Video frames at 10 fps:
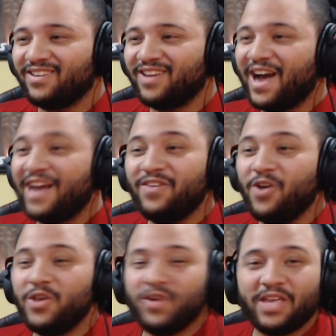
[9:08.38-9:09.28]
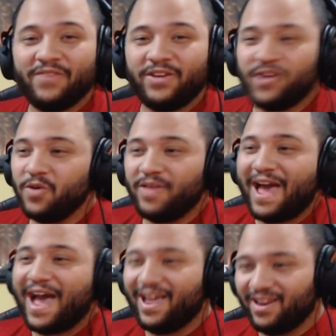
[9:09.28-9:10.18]
I didn't know you could even do
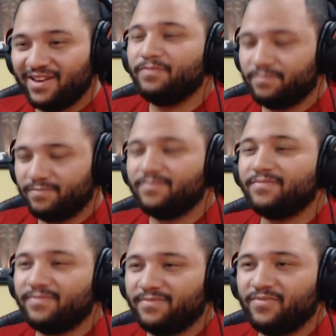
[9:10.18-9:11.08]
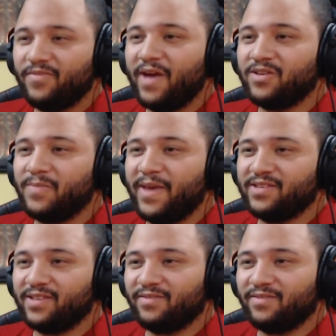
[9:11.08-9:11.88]
that. That was amazing.